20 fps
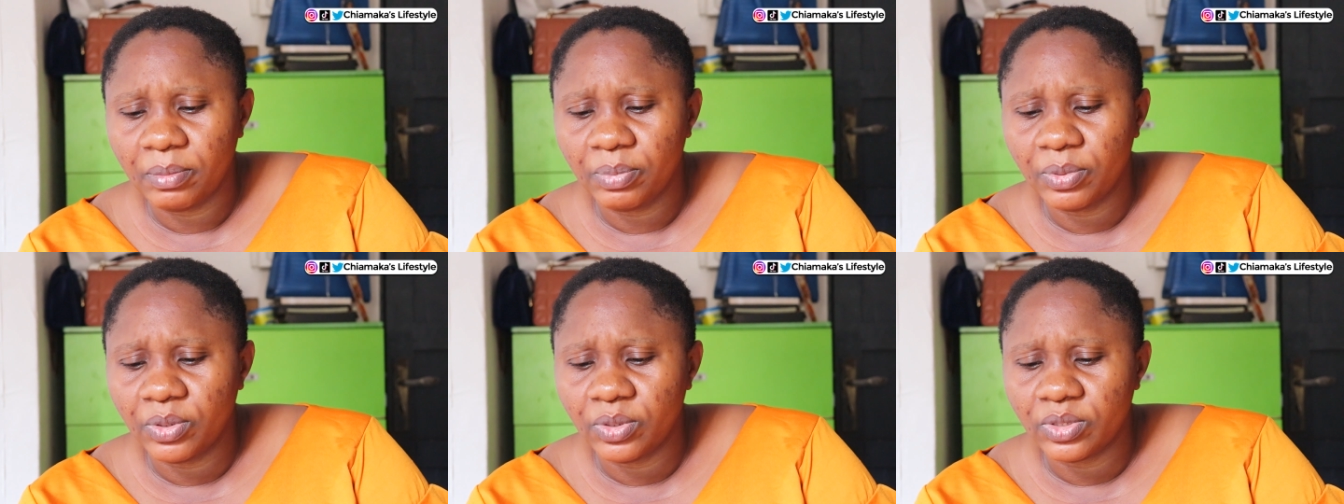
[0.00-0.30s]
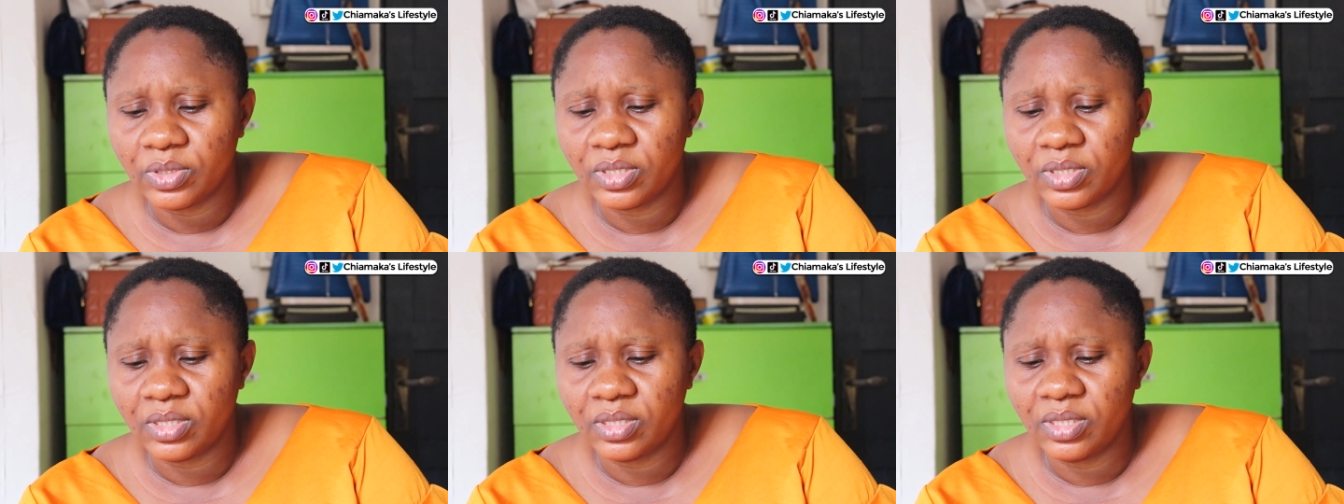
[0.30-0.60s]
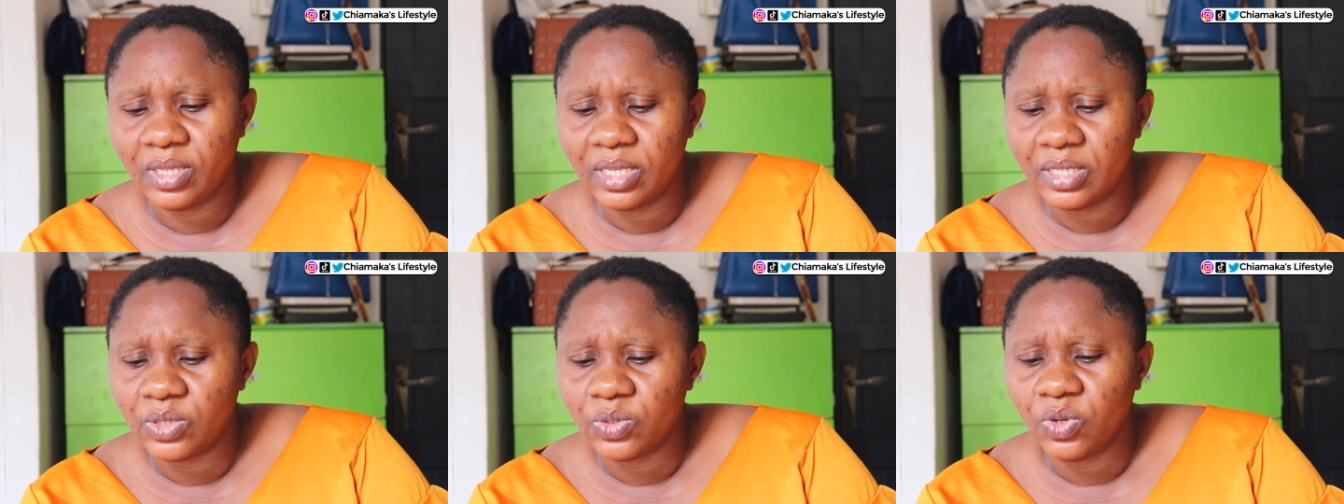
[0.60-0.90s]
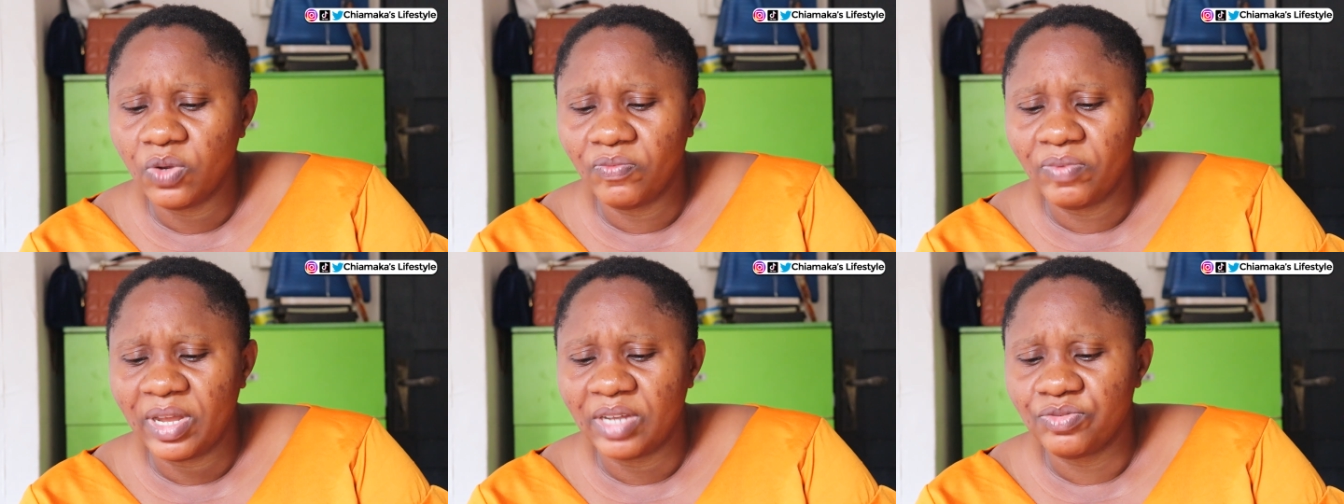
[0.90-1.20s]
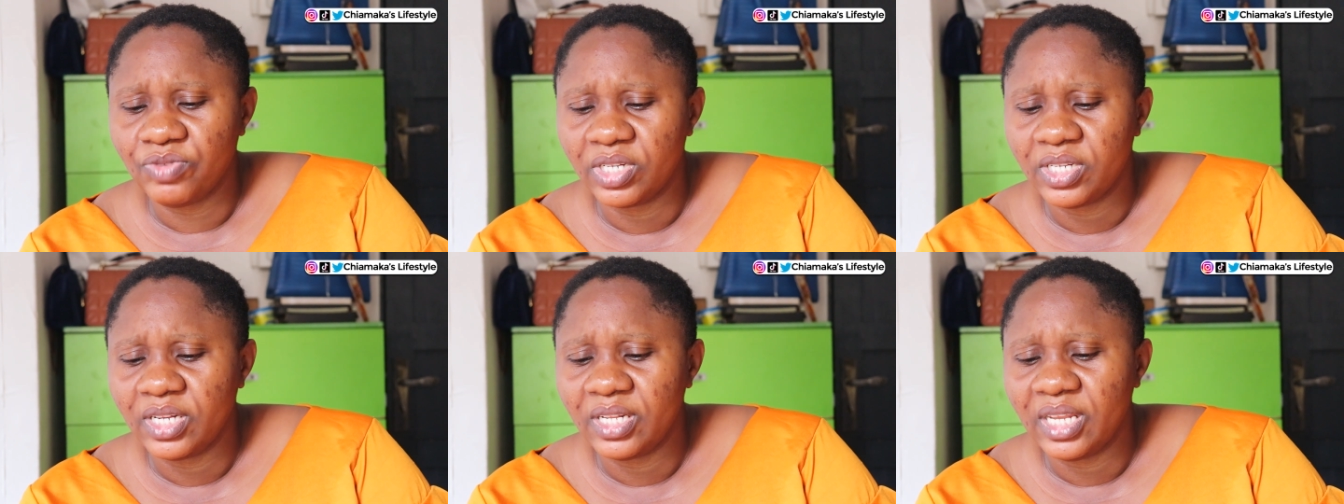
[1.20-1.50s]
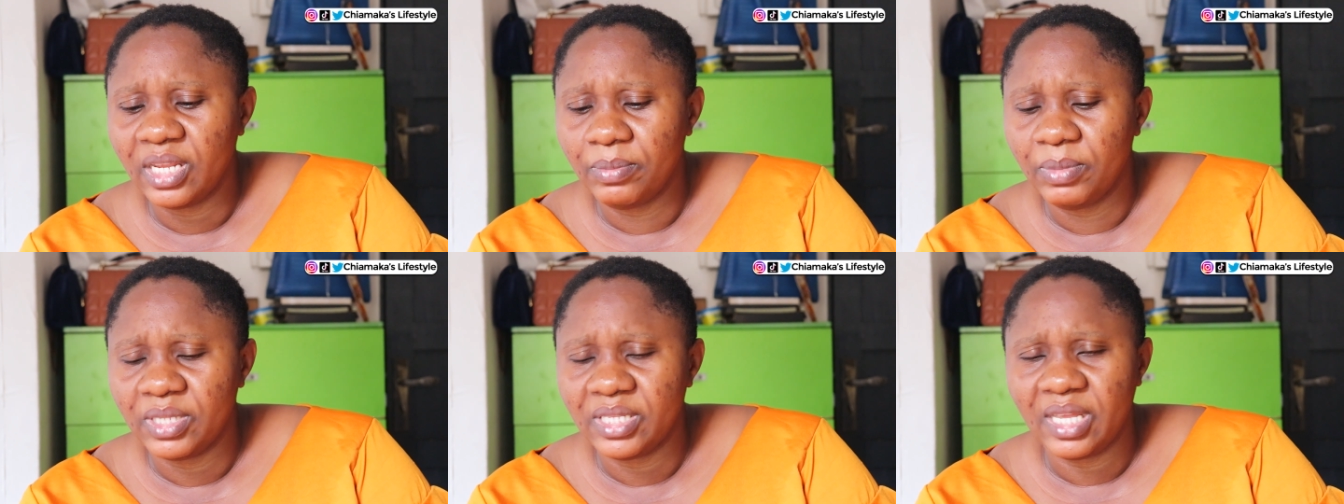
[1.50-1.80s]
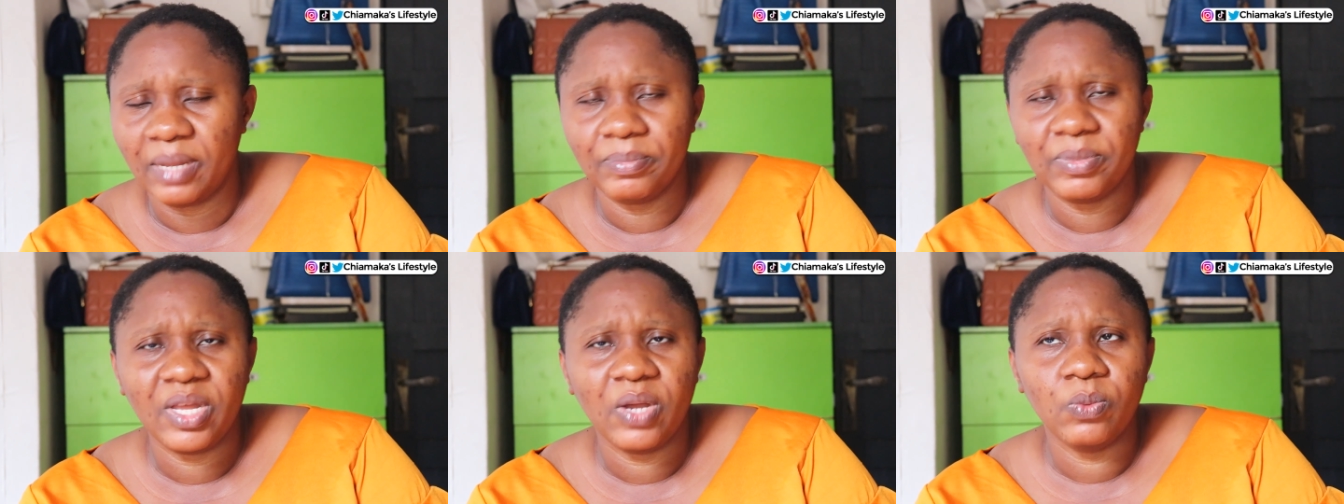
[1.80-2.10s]
but this over credit limit,
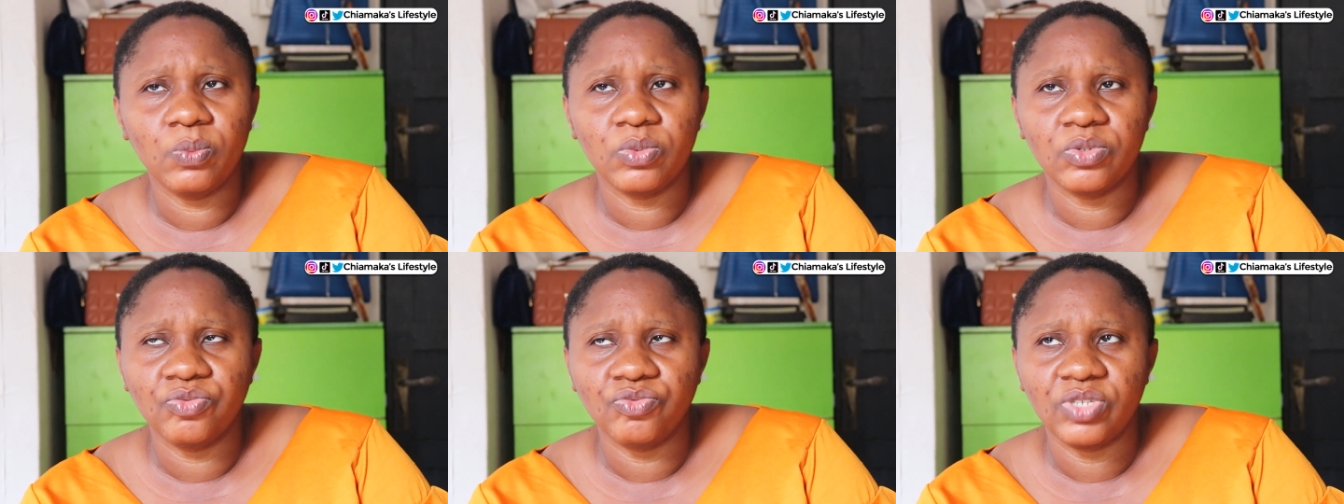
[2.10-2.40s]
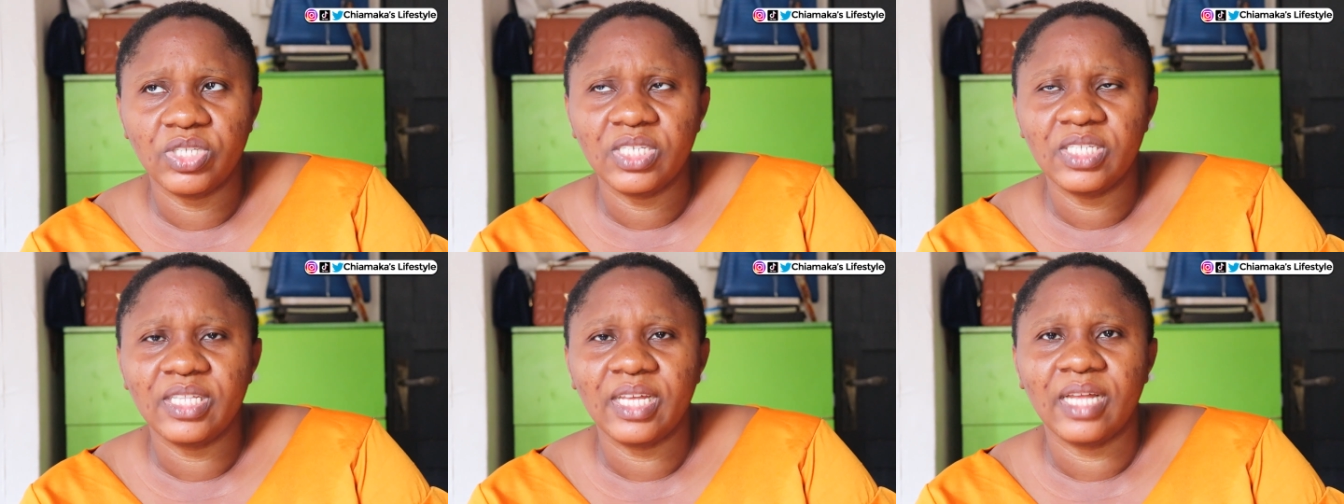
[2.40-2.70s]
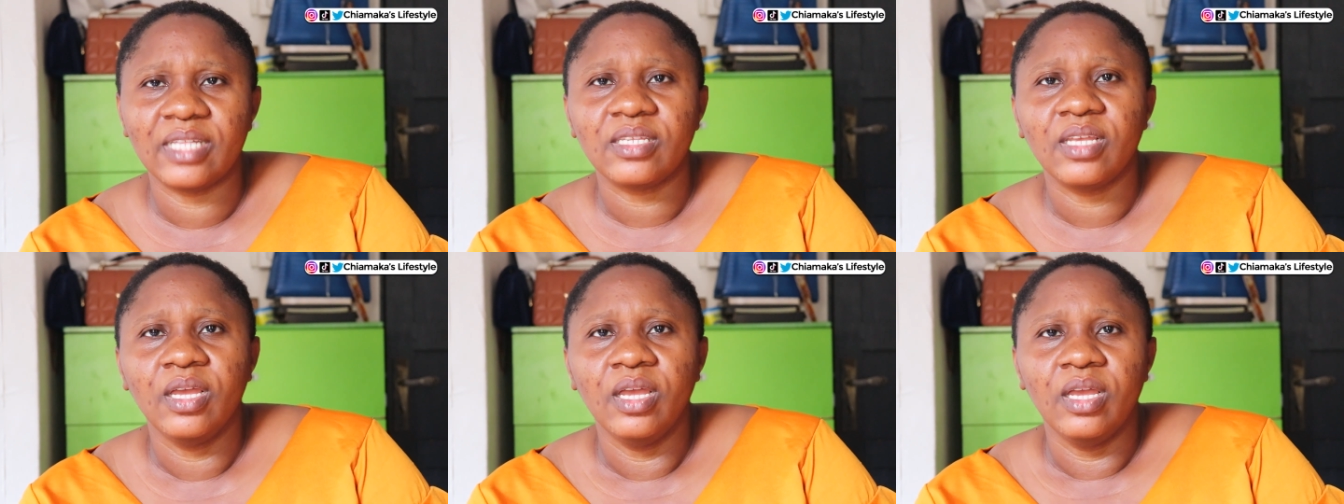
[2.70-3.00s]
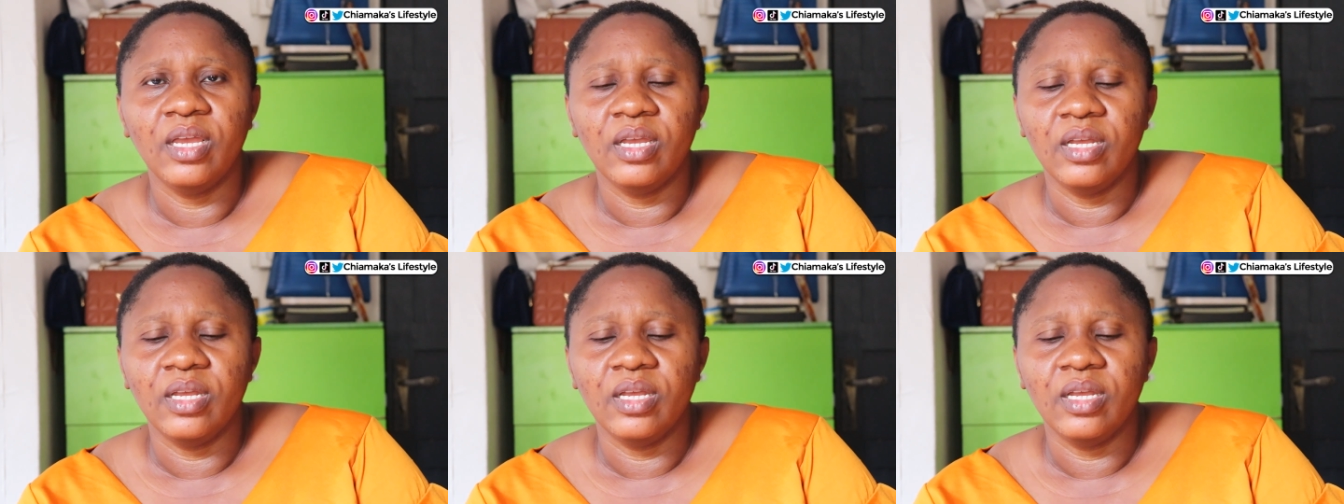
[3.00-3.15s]
I'm now wondering, is it that